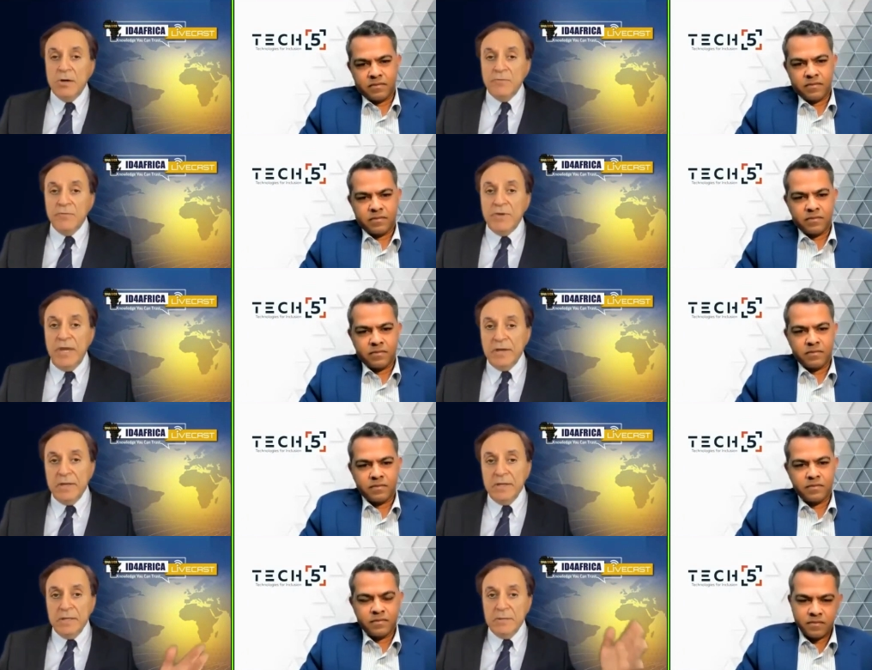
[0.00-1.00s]
Speaker 1: of
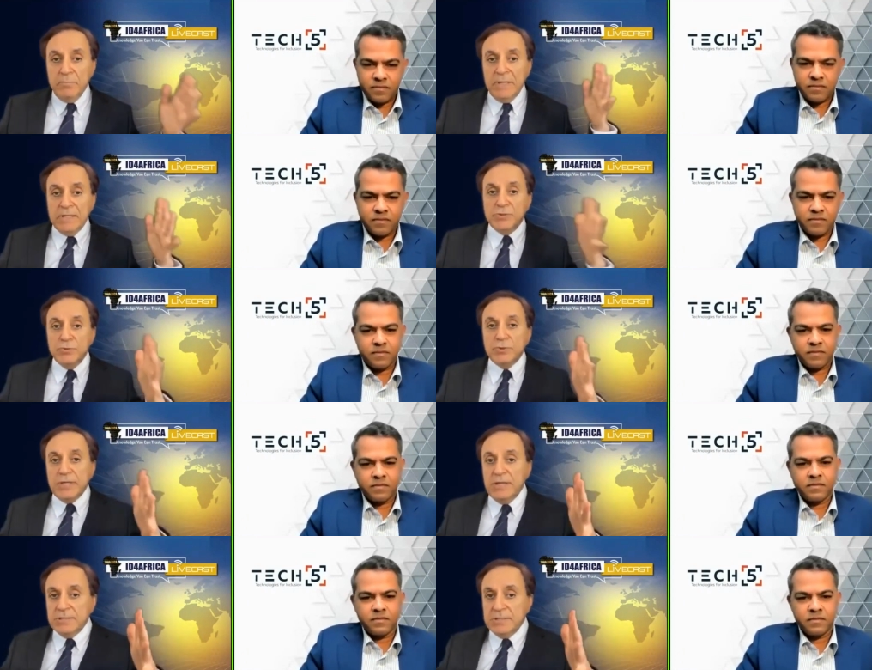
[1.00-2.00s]
carrying big
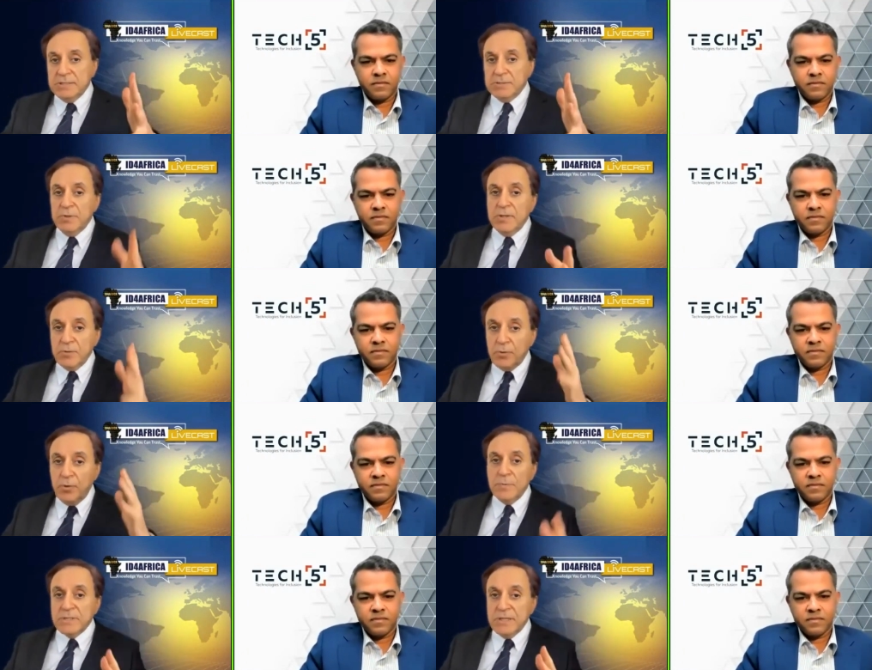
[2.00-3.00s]
suitcases with
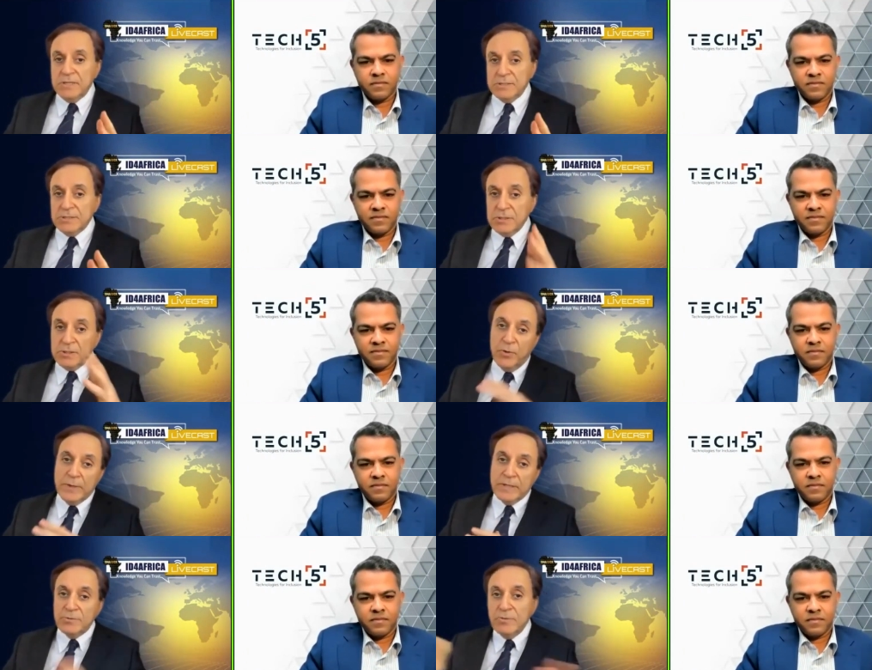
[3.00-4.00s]
enrollment kits and
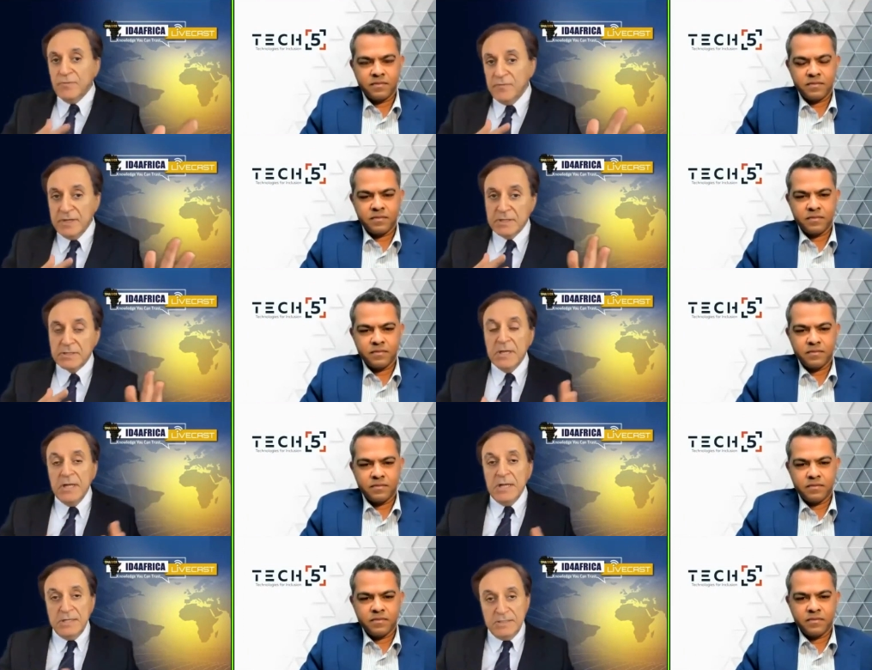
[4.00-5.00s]
going into the
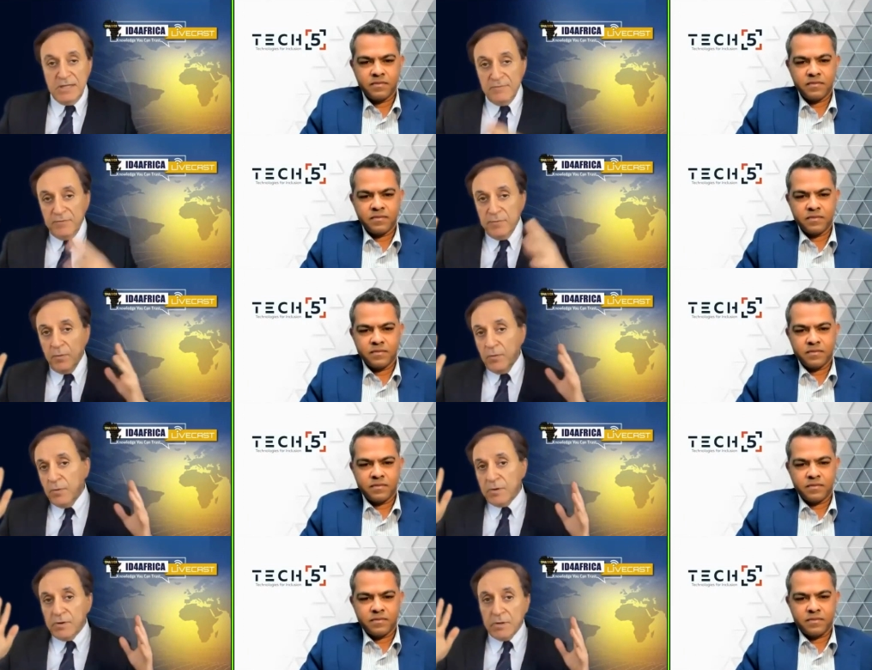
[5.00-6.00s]
field, let's say
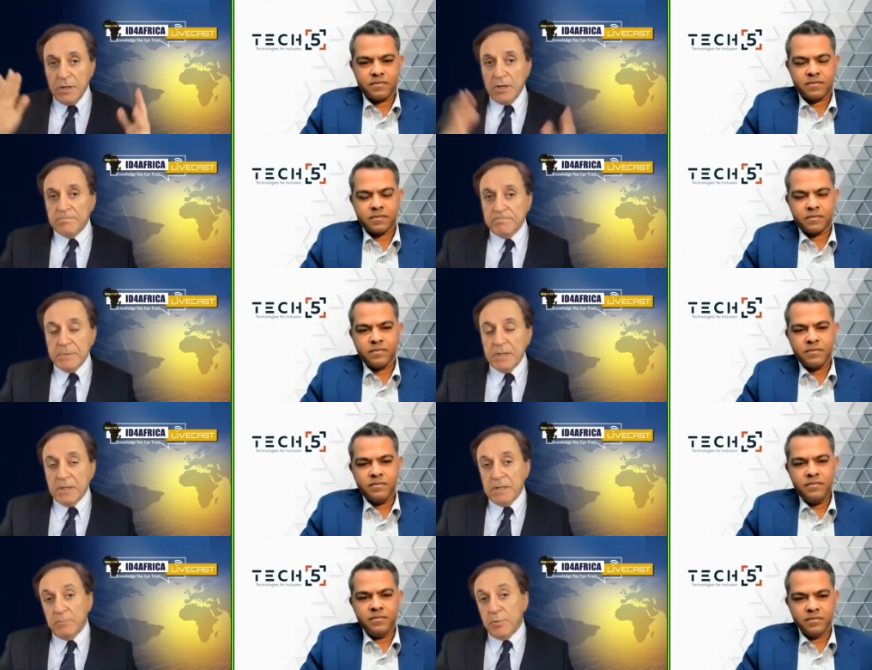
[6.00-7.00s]
for
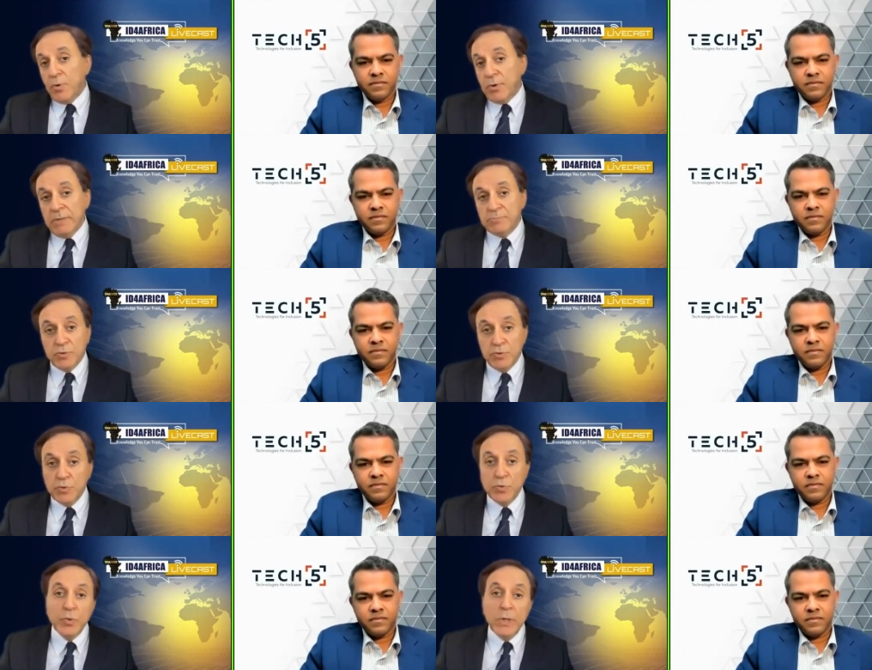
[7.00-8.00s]
um, a program
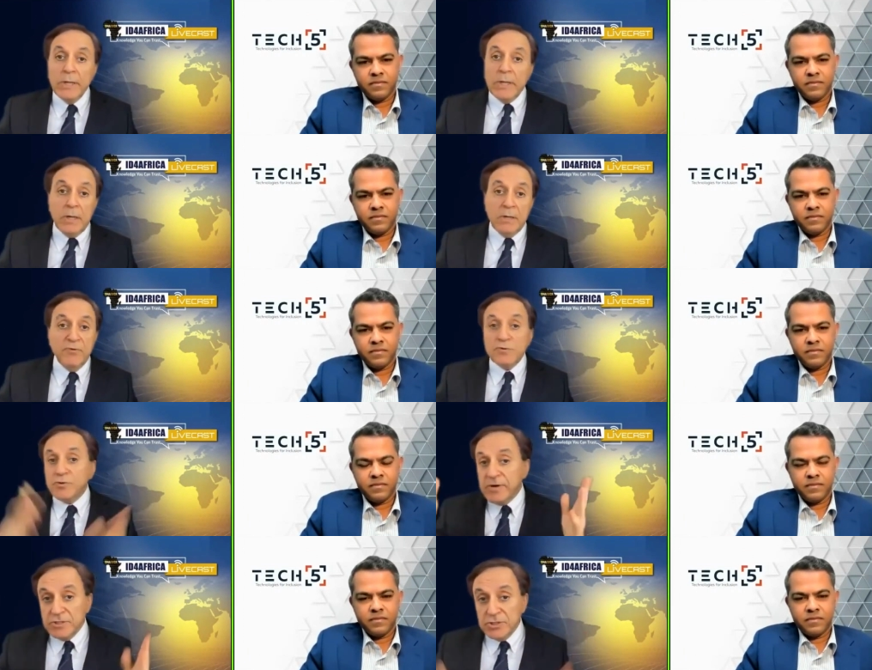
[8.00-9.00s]
to do uh,
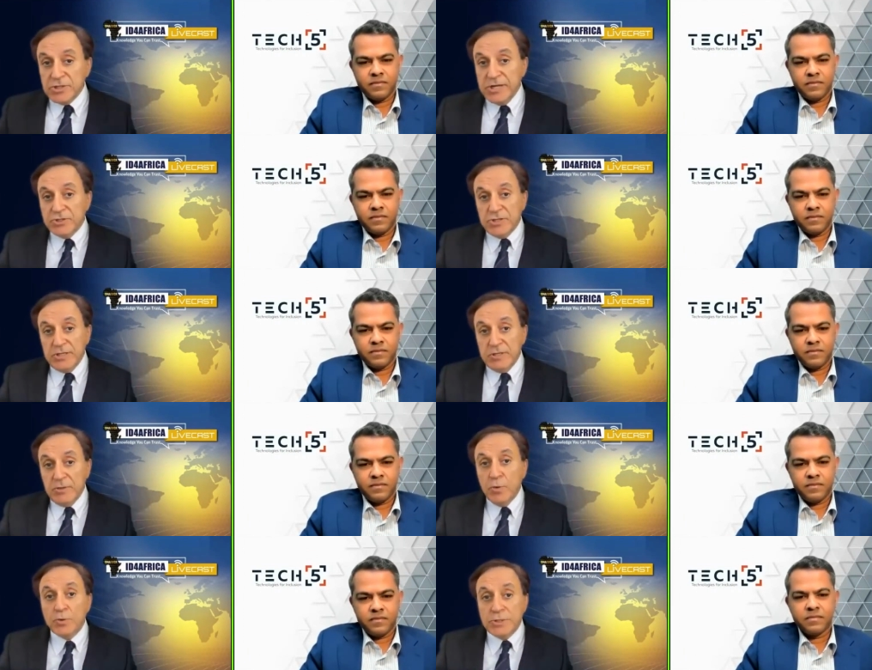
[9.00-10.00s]
voter
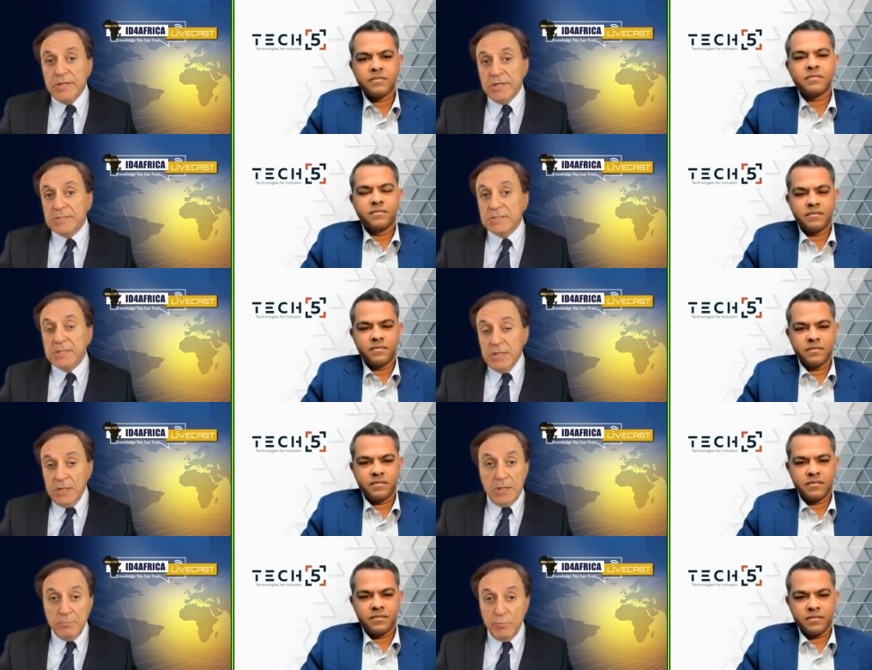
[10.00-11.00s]
registration, those days
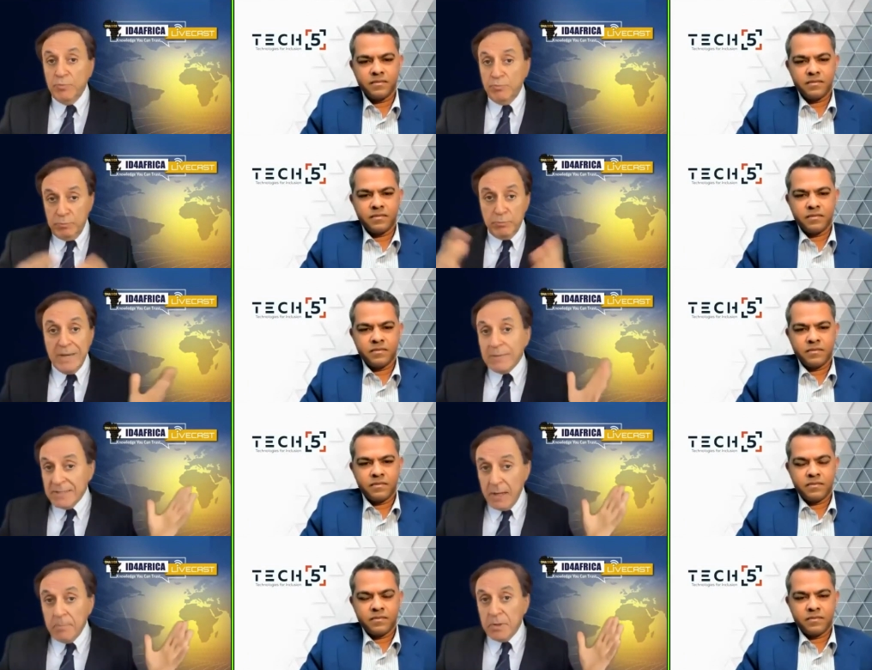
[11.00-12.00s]
um, may
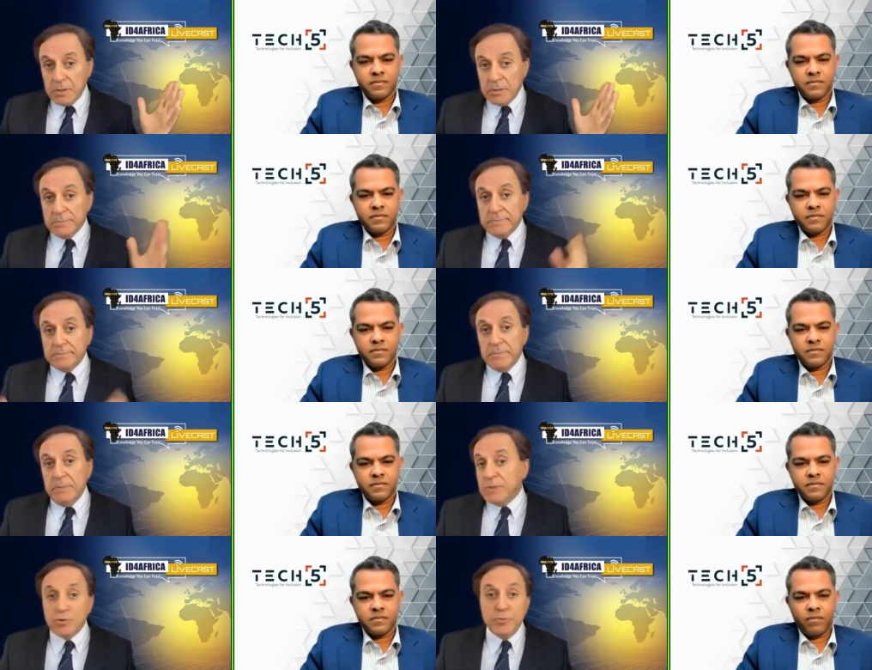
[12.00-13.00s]
be numbered?
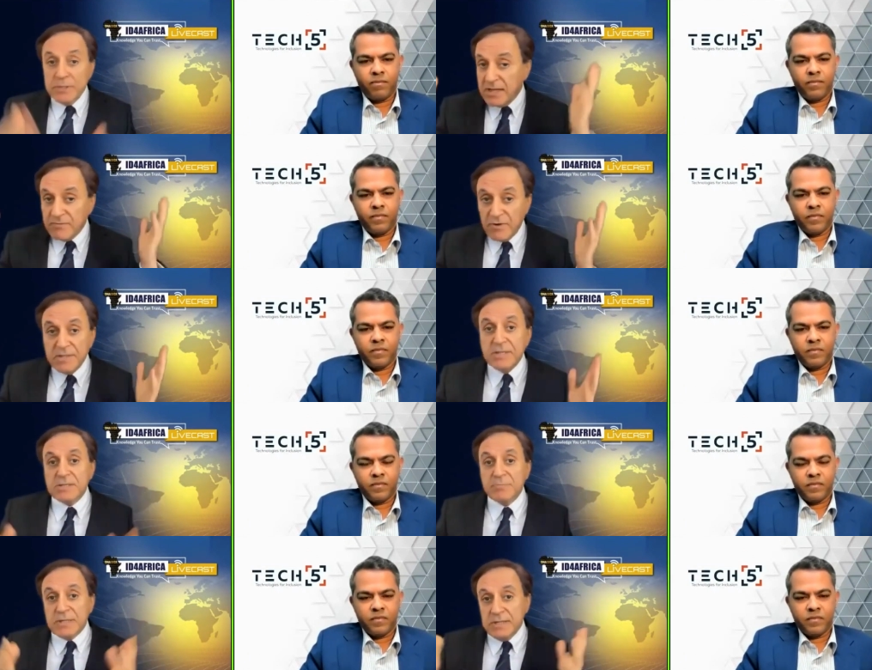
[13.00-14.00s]
I mean, it could be several
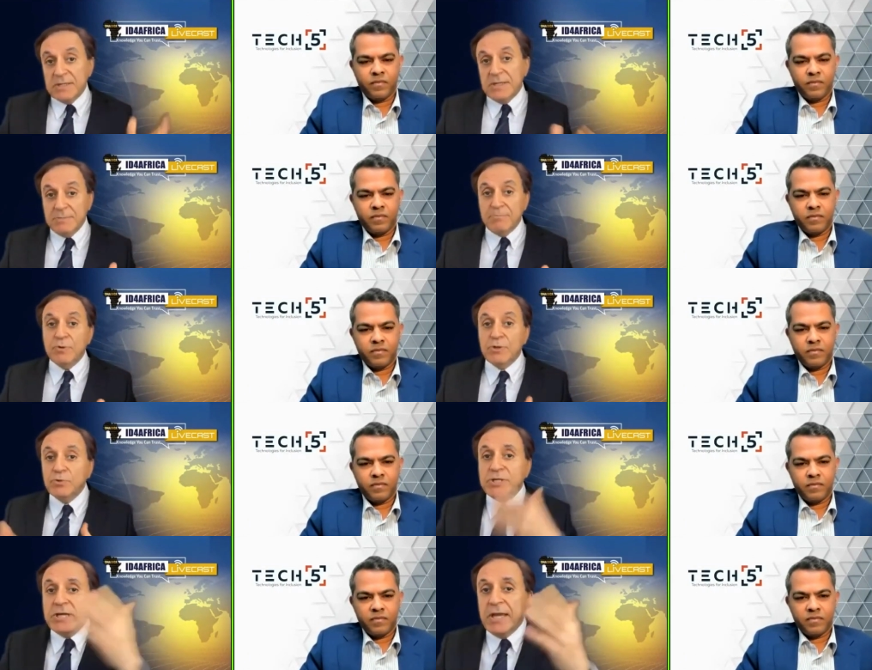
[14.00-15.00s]
years, but in, in,
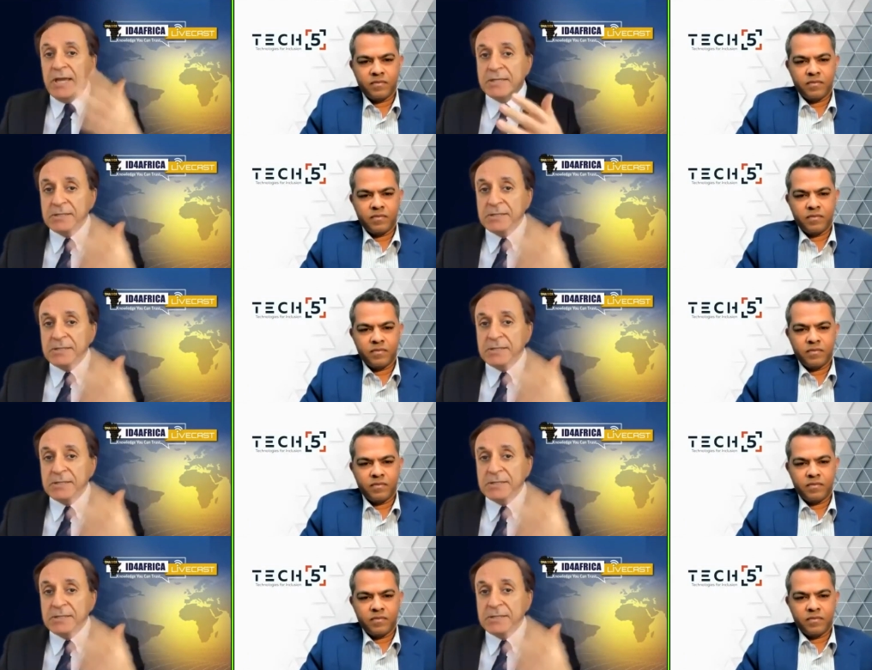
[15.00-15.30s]
you see an